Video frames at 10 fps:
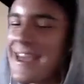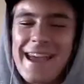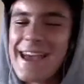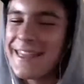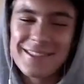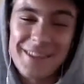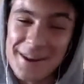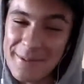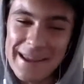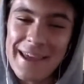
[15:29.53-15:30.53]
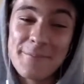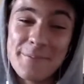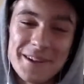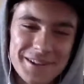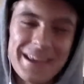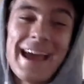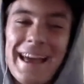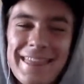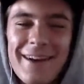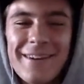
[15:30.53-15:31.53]
Yeah, that's what I meant. Yeah, the punching. Yeah, like,
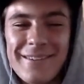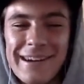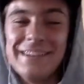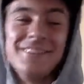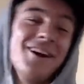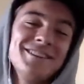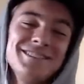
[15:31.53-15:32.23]
that one where he dodges